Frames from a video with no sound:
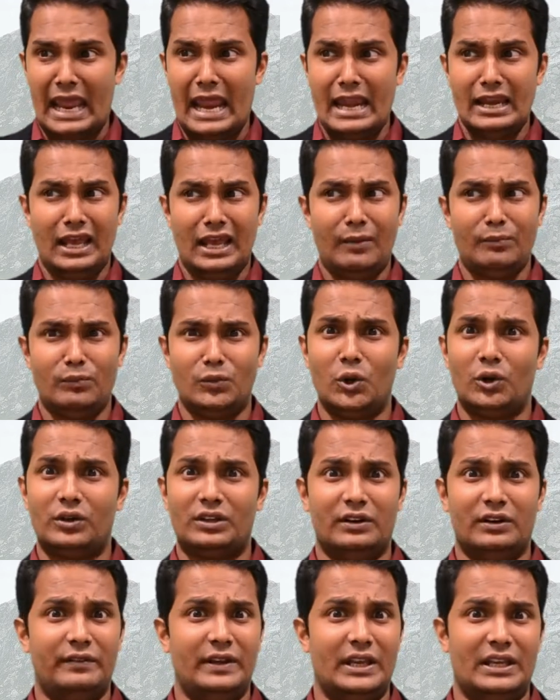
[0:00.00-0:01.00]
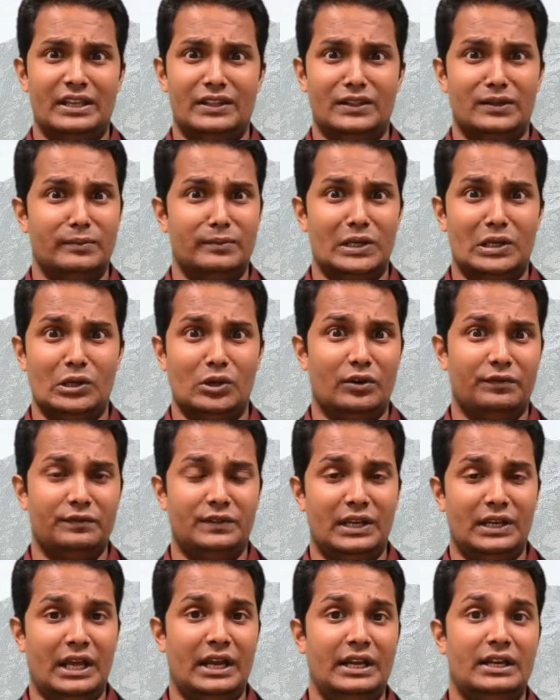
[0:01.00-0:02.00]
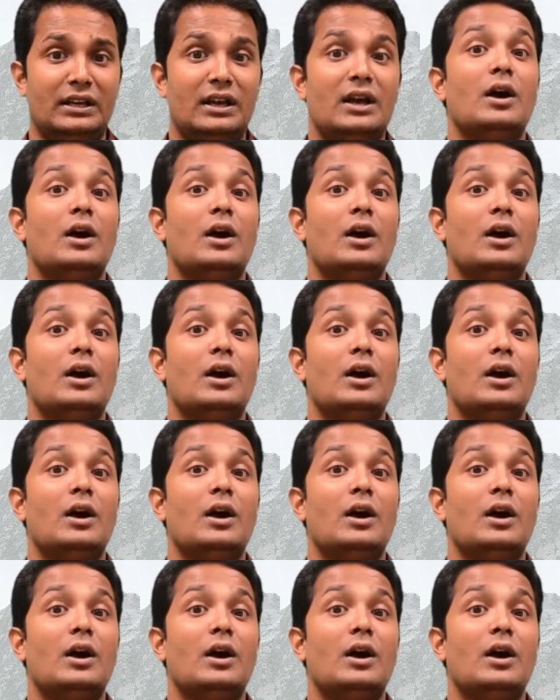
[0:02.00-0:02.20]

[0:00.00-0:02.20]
and I'm not awake in the middle of the night,